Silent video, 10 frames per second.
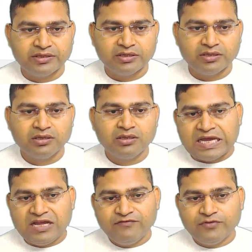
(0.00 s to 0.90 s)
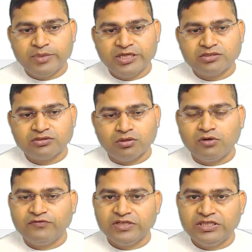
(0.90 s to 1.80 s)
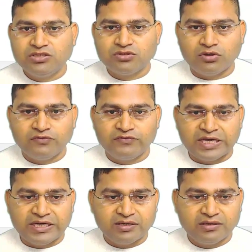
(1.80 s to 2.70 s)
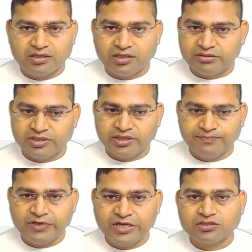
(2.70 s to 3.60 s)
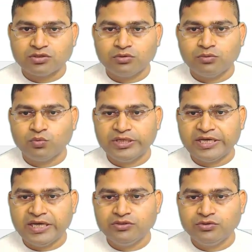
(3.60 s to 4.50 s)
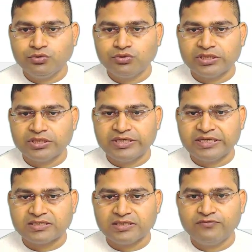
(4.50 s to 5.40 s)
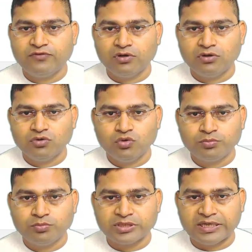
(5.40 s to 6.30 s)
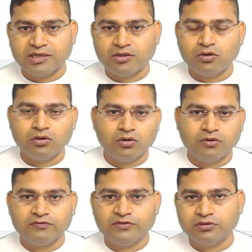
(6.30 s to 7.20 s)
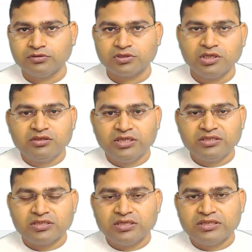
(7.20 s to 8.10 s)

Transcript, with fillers: the alphabets of each of that country, right? So we can use nested for loops and all of those things